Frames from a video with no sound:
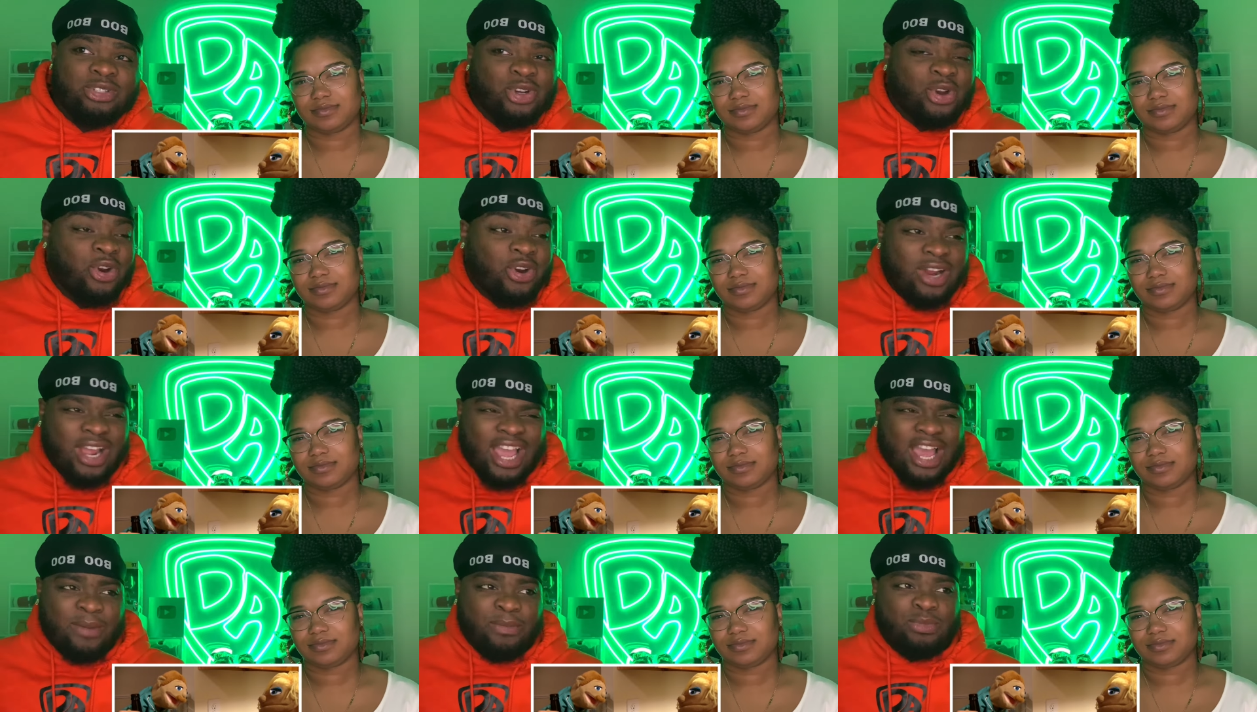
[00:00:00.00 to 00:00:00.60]

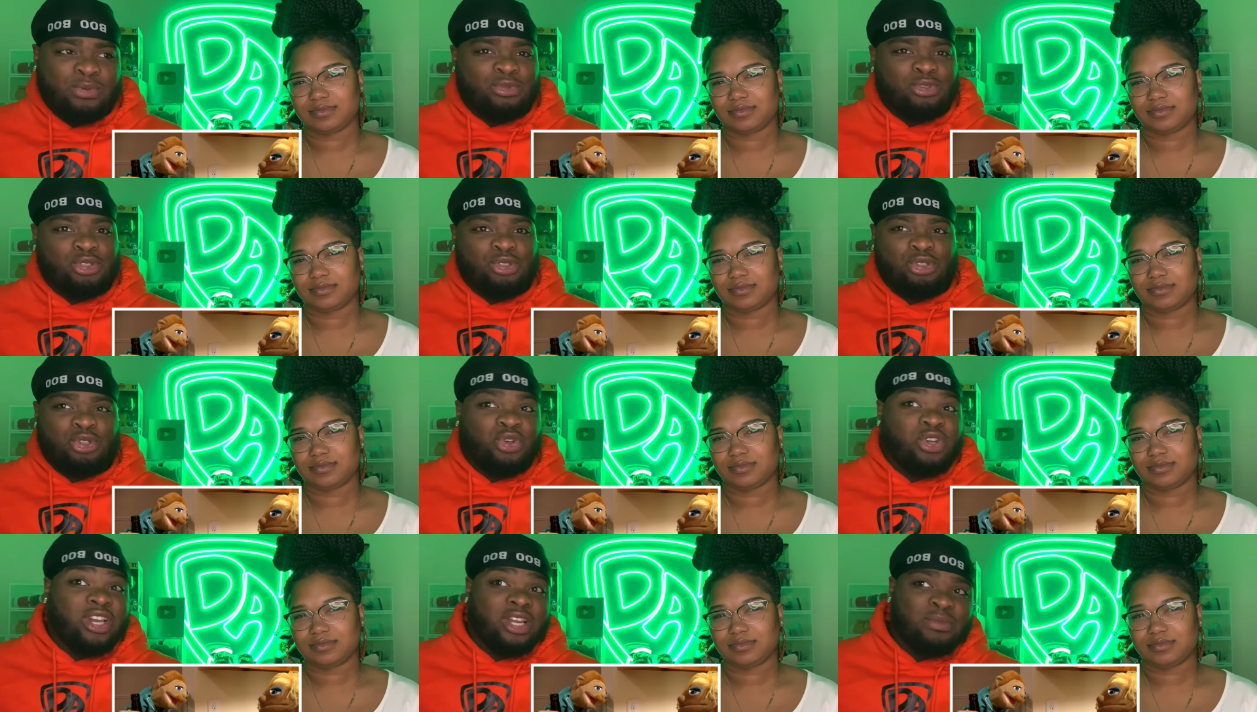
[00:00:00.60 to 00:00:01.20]
Speaker 1: or apple
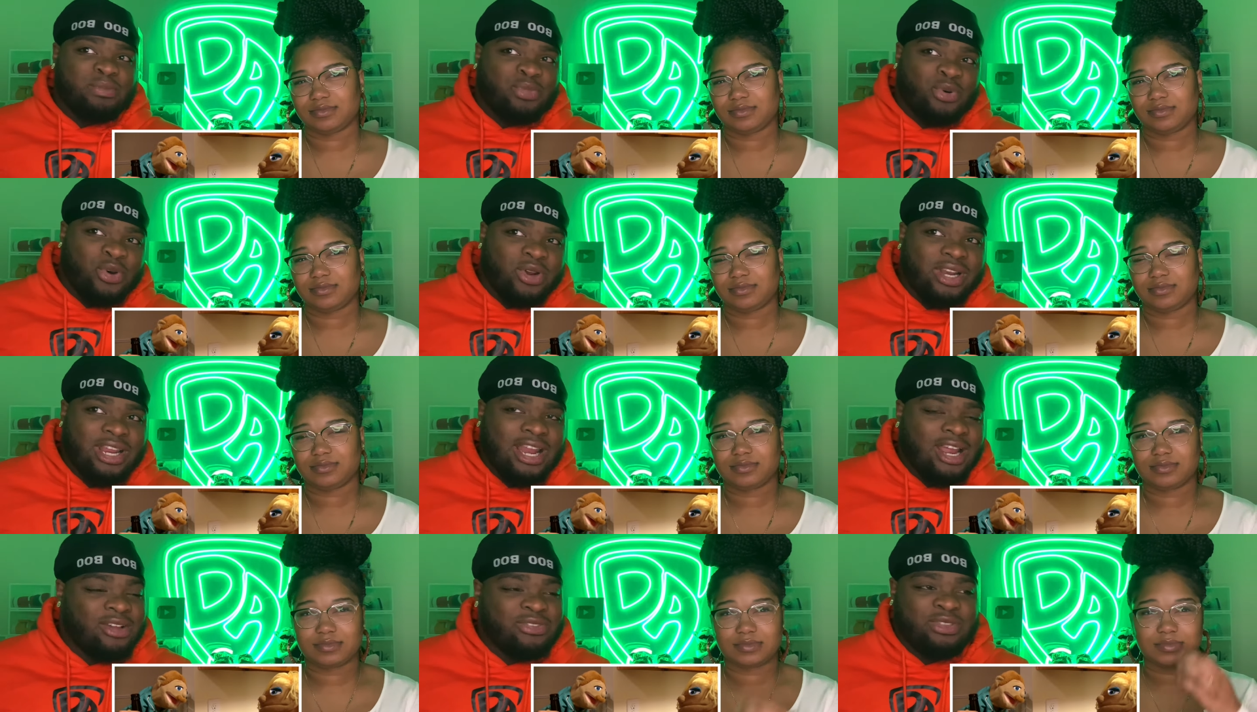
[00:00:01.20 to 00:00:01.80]
juice. You couldn't
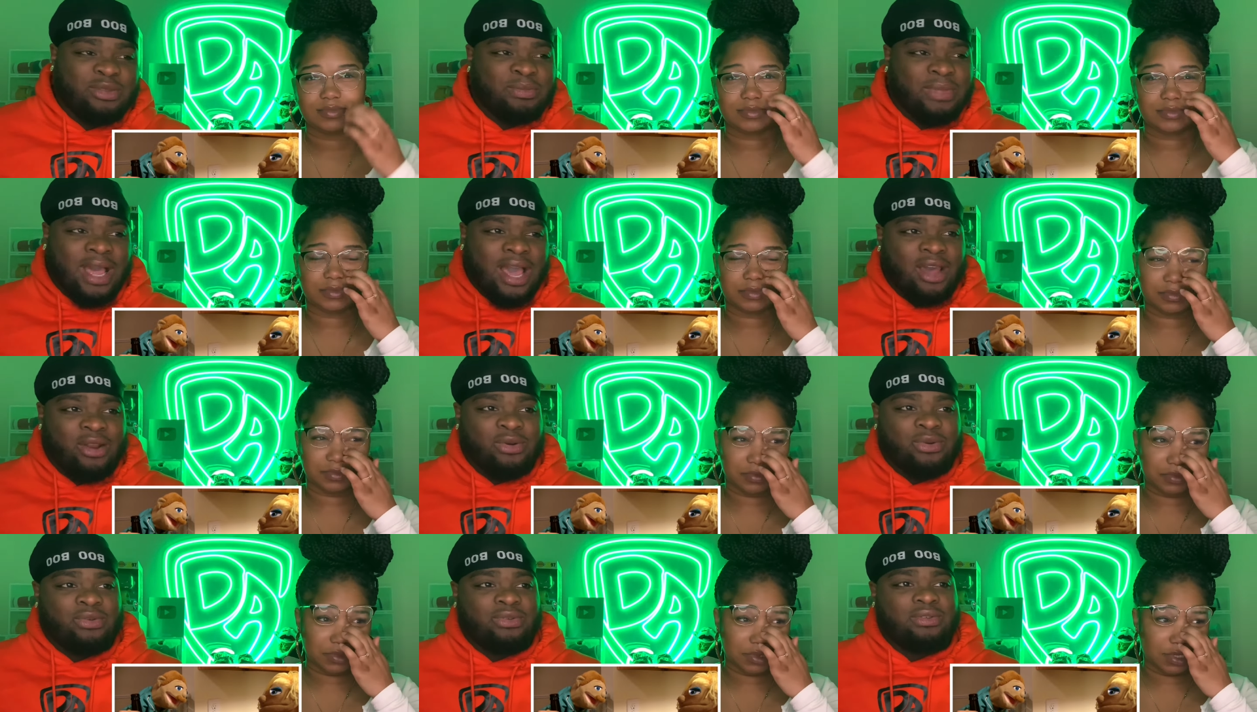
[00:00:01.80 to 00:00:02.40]
pour that out the
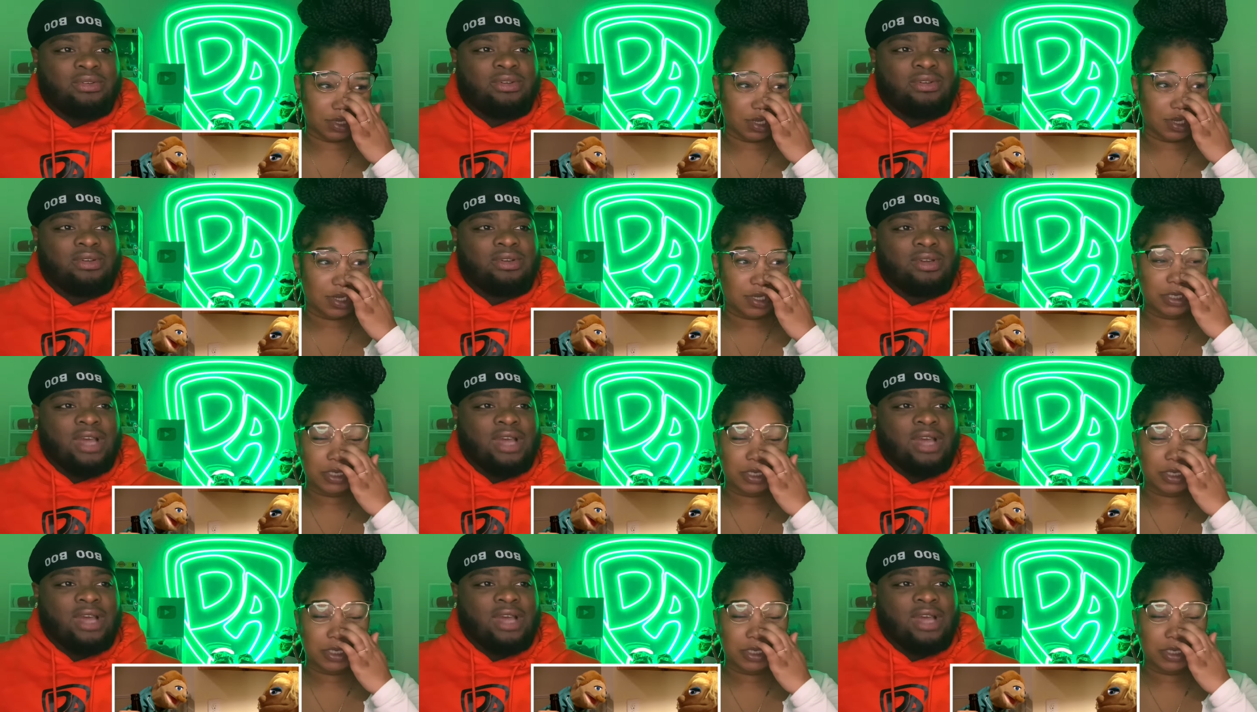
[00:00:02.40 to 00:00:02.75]
bottle.